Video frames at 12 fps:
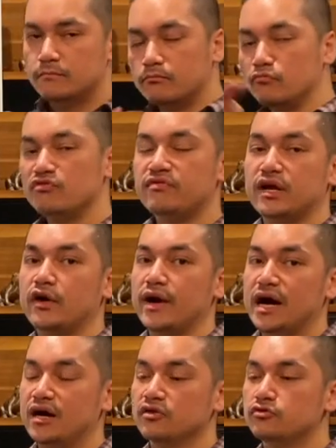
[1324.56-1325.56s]
move it
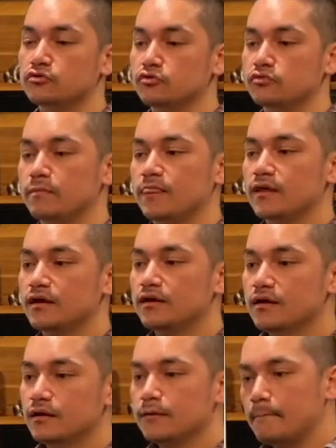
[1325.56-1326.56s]
around to
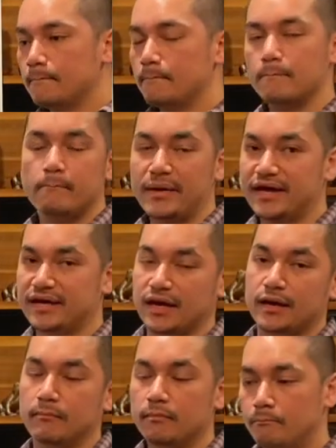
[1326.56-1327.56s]
make
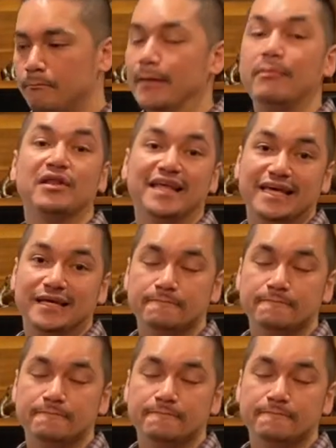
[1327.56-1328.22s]
it bubbly